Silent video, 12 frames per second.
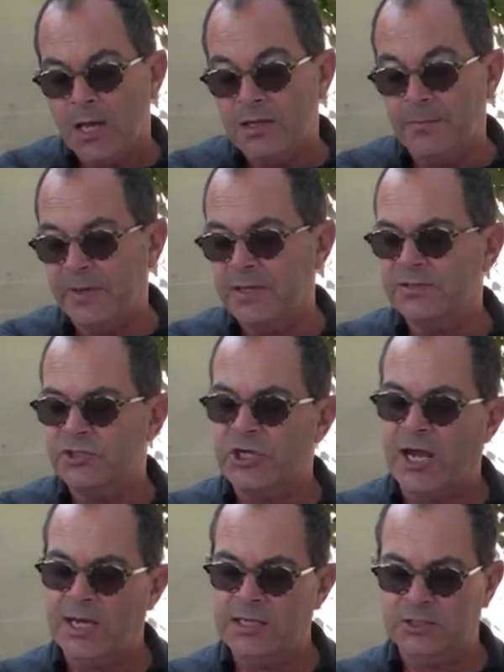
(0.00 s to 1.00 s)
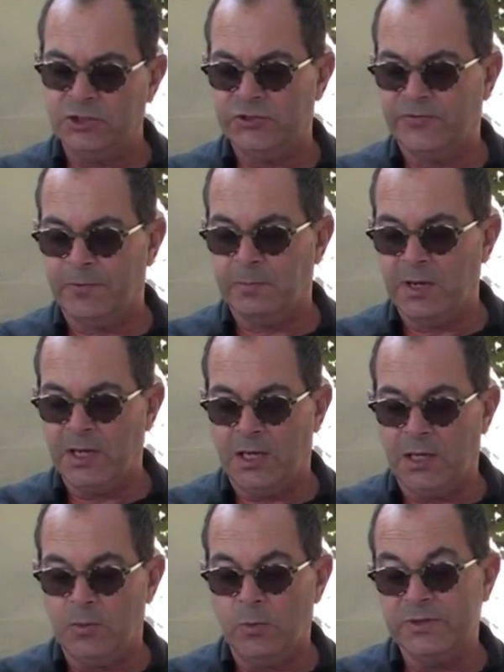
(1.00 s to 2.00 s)
The biggest change for
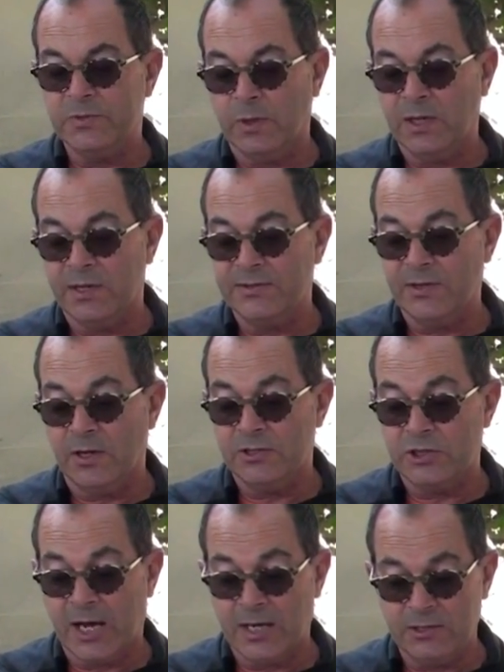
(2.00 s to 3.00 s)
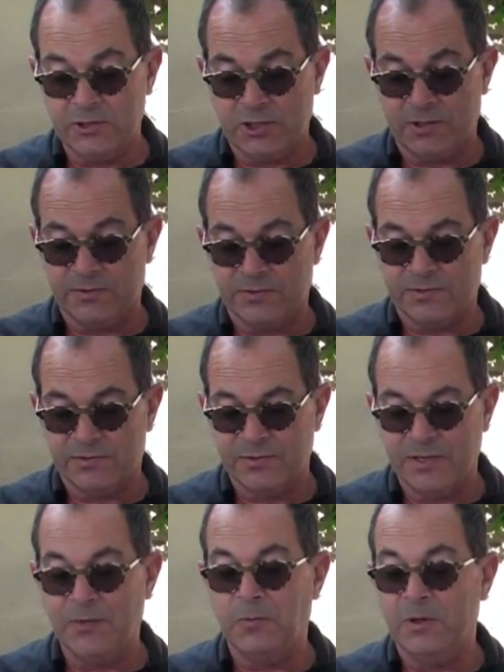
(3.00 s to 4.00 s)
me was when I saw Changes.
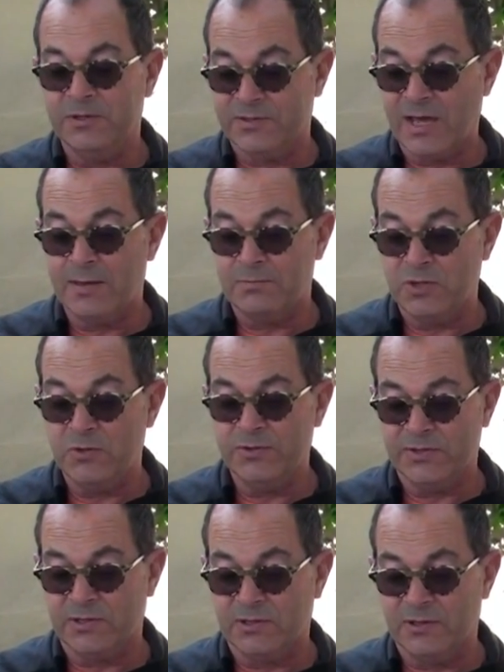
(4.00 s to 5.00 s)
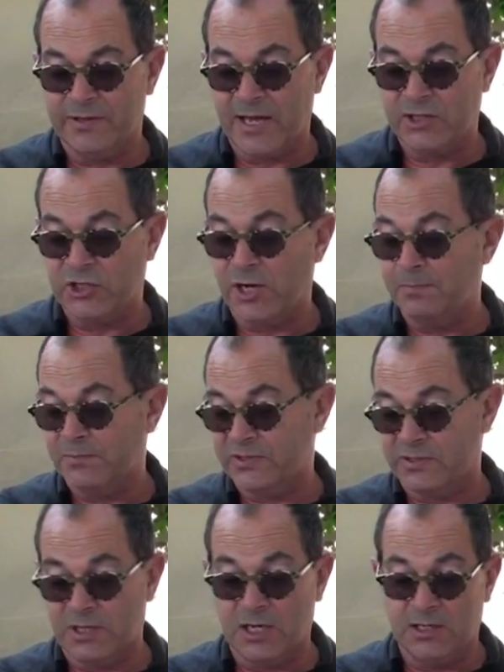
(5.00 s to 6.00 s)
It was that musical that
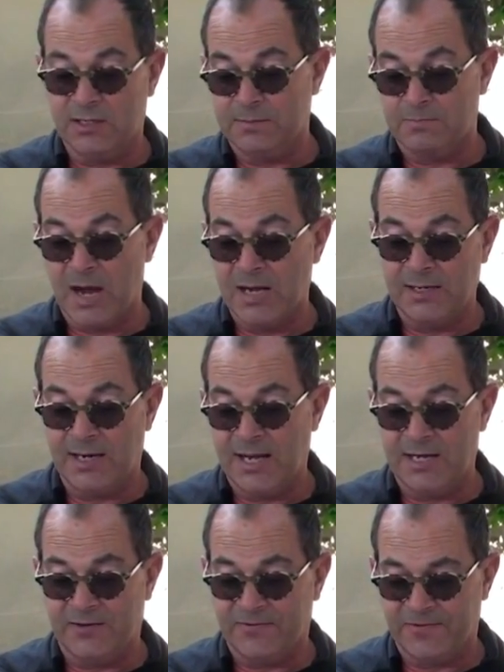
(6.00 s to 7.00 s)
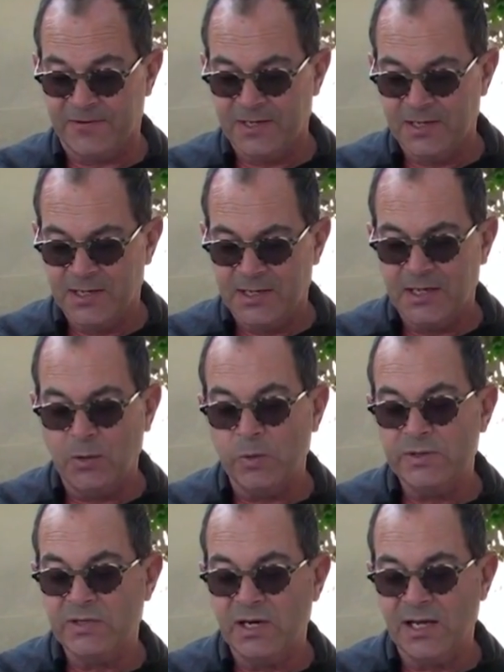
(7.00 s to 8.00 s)
jump-started my life. It
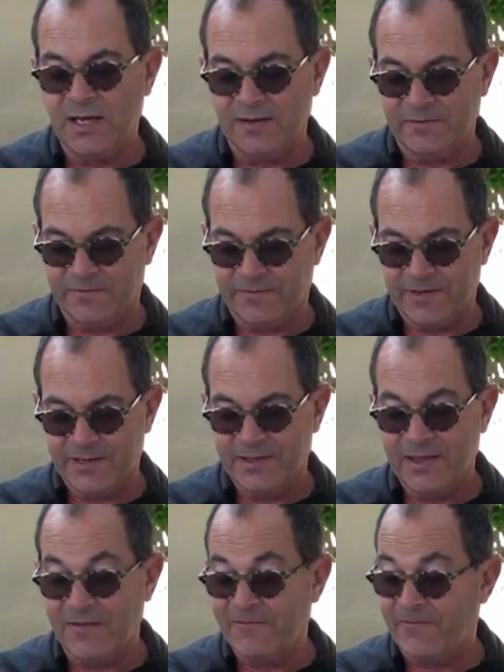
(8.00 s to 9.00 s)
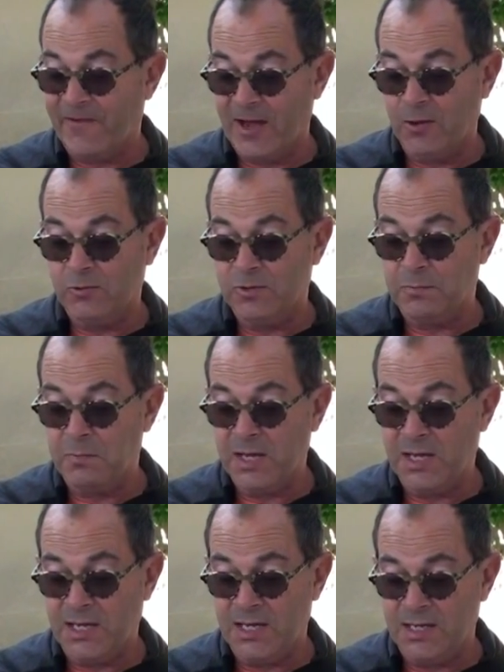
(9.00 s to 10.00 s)
was love that found
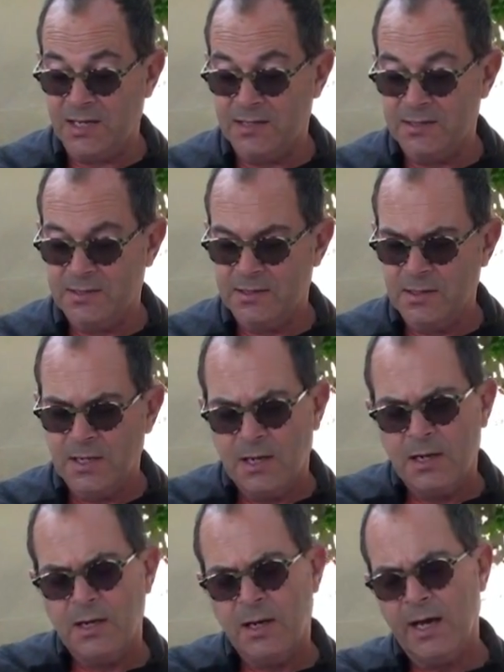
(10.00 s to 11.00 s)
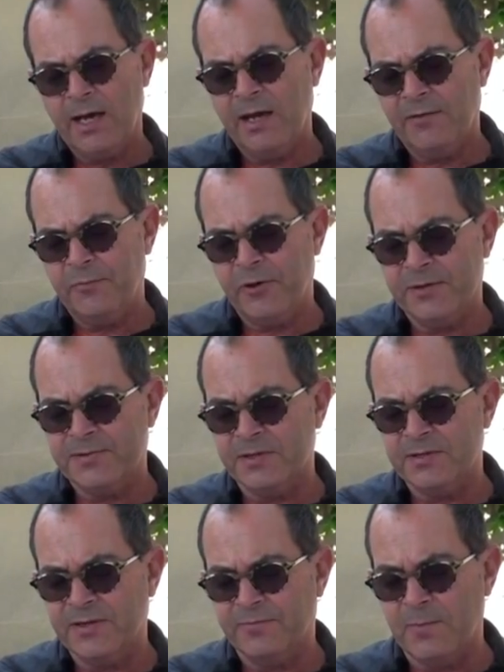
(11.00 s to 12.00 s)
me. I have
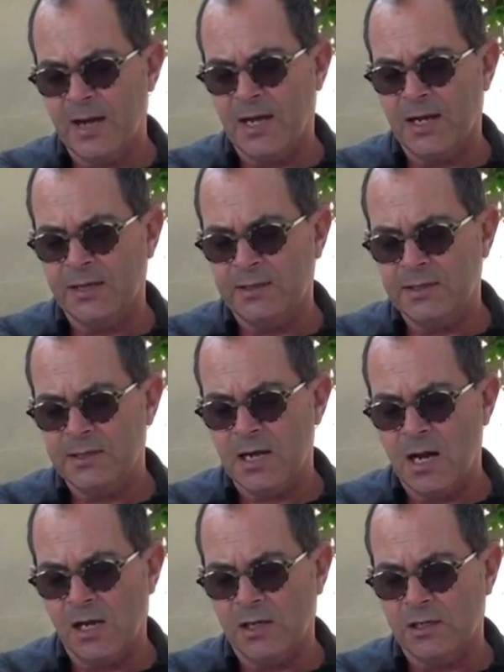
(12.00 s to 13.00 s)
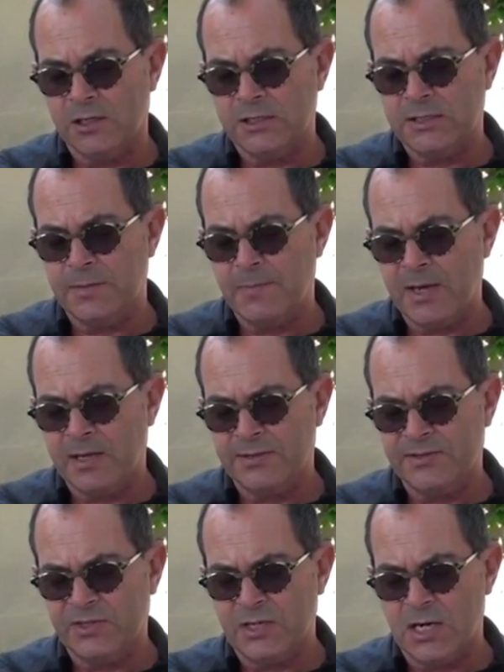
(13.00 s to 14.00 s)
presence of mind and heart to make
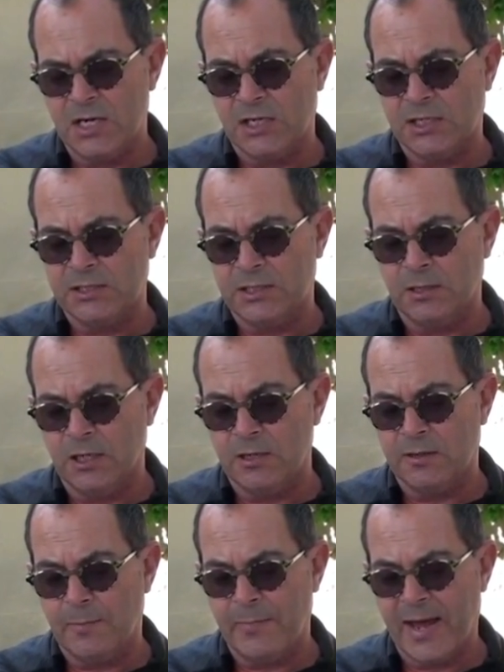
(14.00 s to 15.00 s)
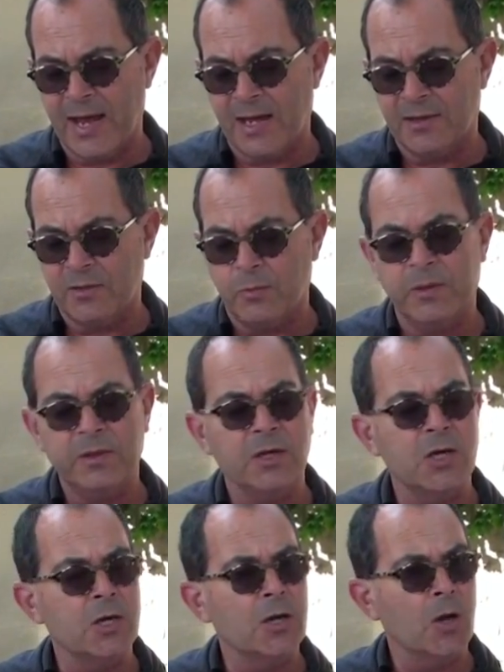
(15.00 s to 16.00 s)
a start along the path with
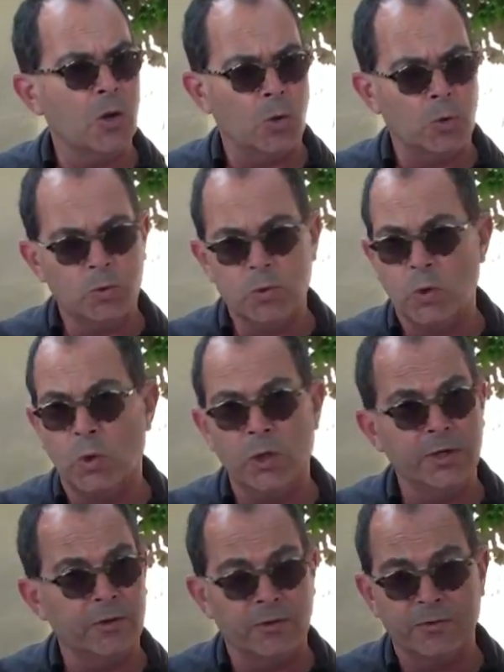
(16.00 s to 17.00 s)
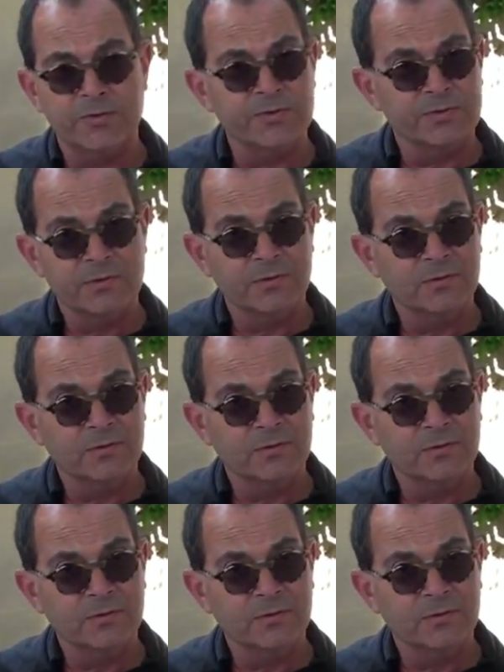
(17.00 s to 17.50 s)
no corners.